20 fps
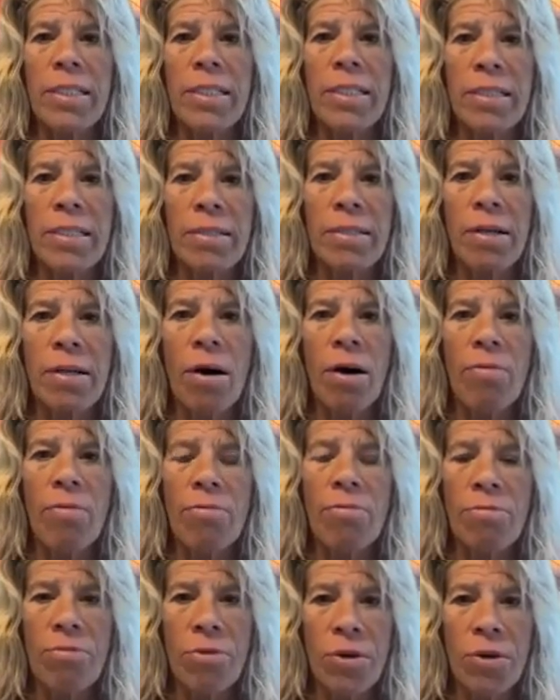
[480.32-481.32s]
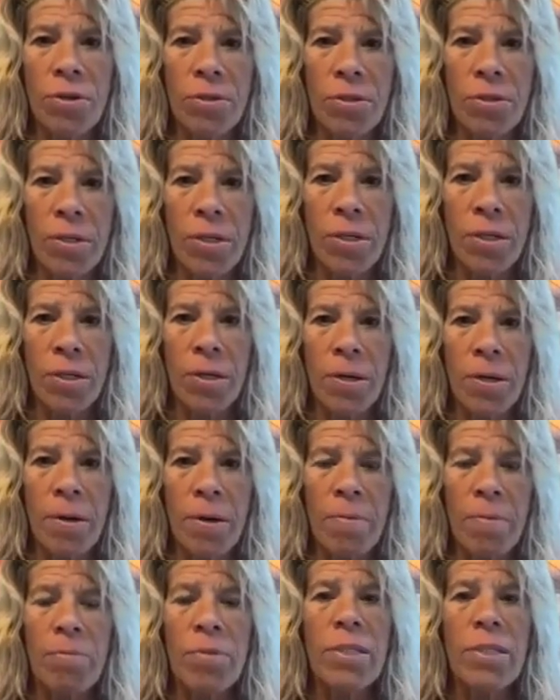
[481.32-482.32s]
discomfort,
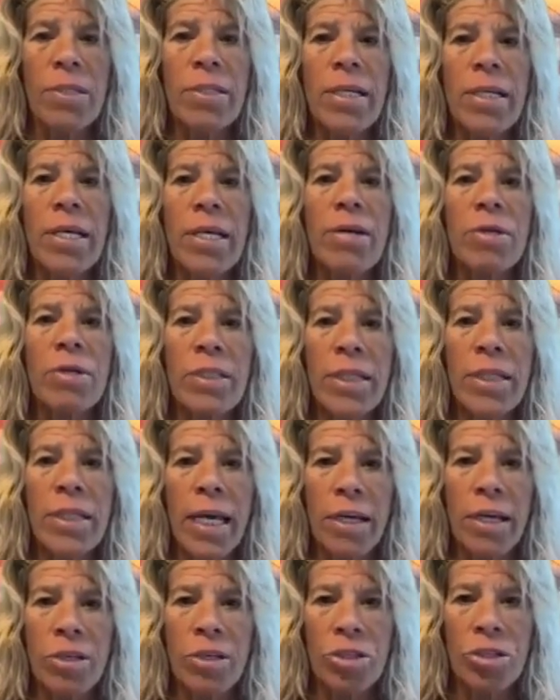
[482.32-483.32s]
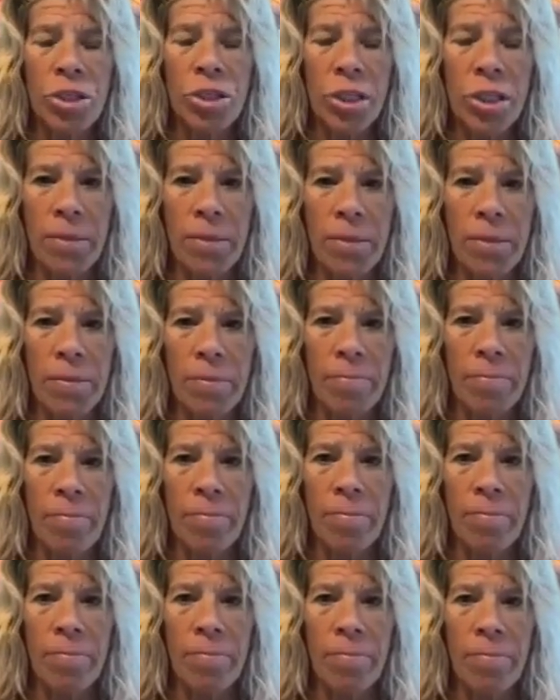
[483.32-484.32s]
this irritation,
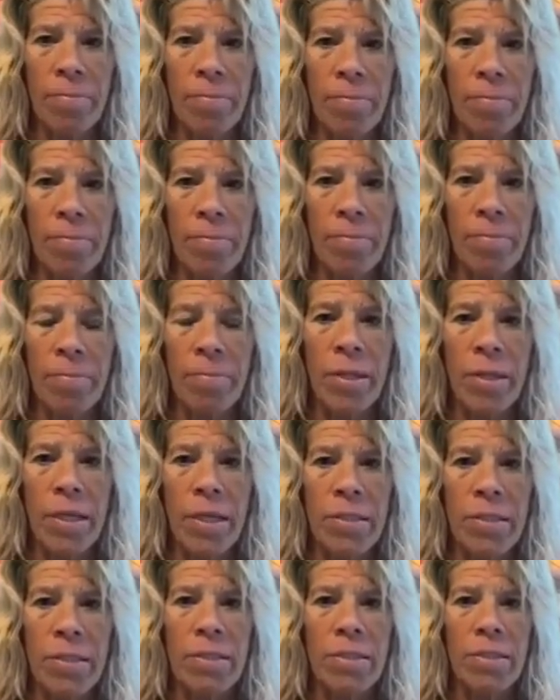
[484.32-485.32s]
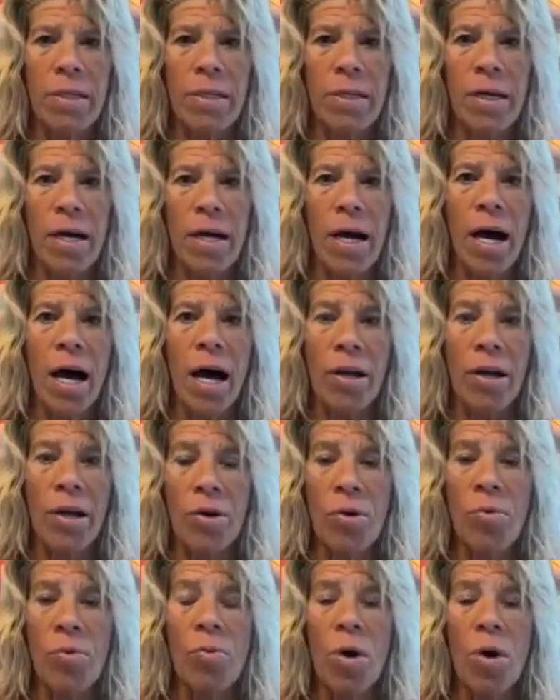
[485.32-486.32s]
this I
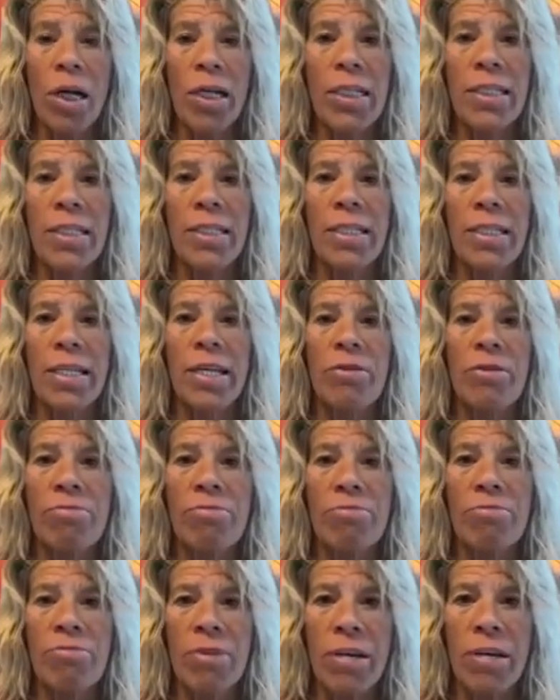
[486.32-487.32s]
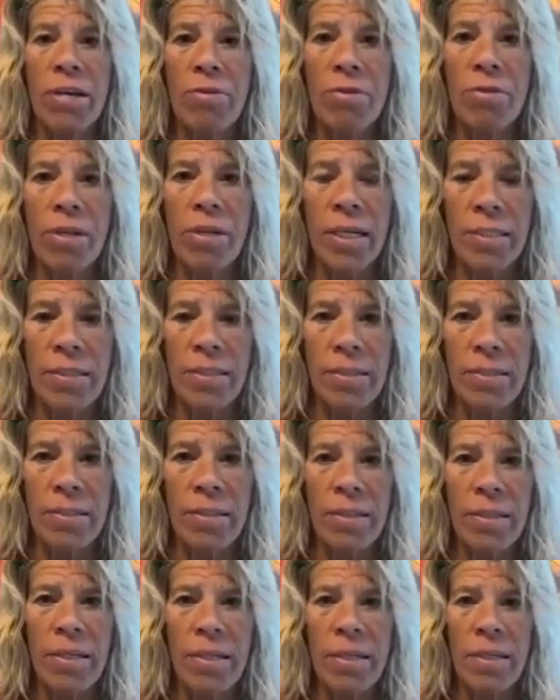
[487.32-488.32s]
don't want to see or feel this.
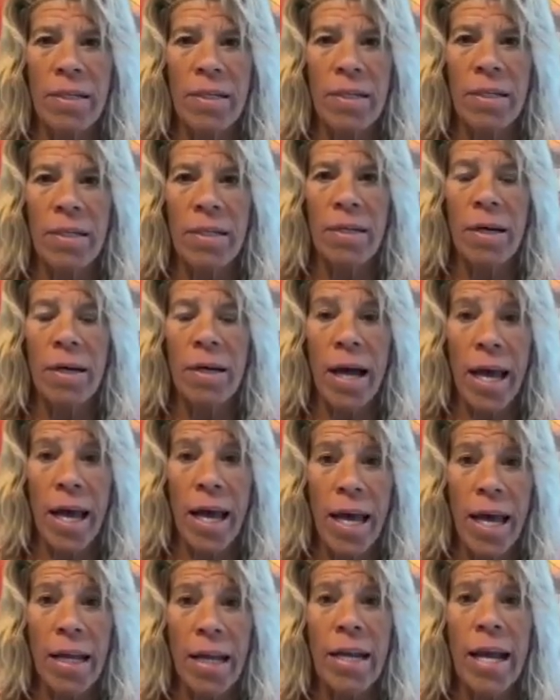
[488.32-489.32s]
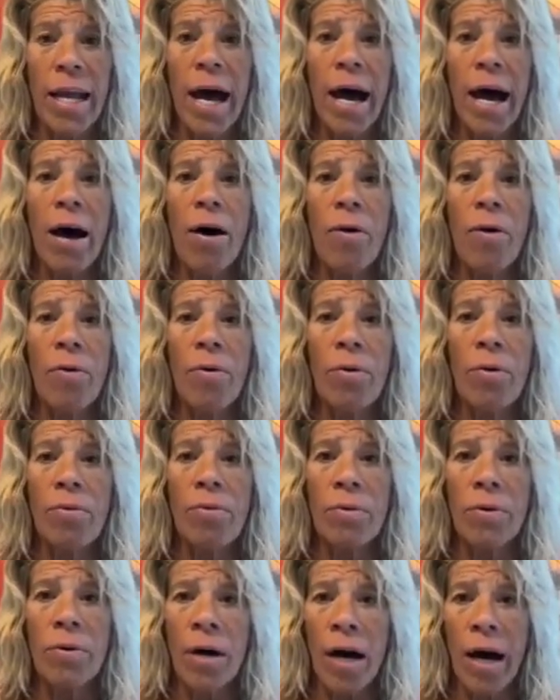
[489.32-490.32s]
And now
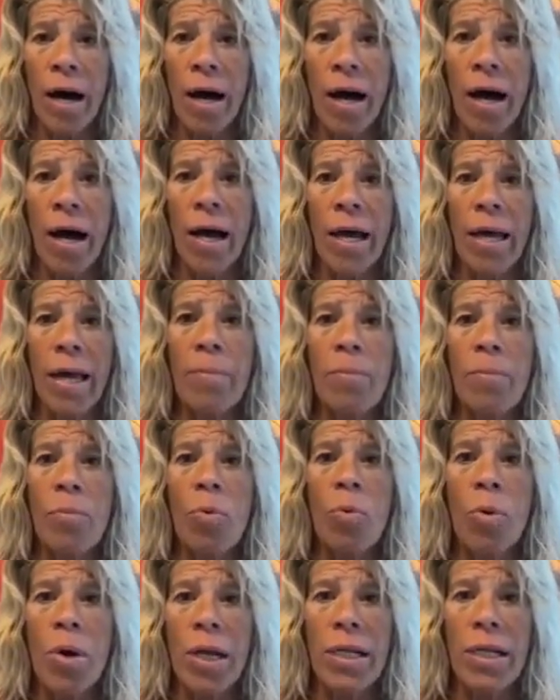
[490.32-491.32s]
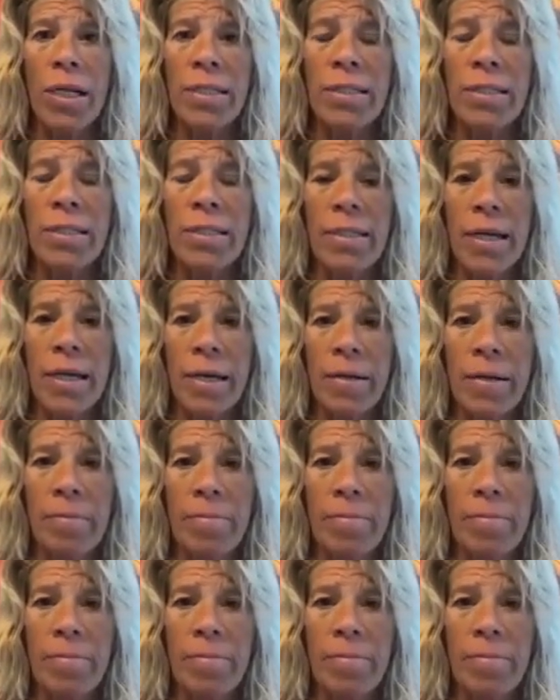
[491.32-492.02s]
I am witnessing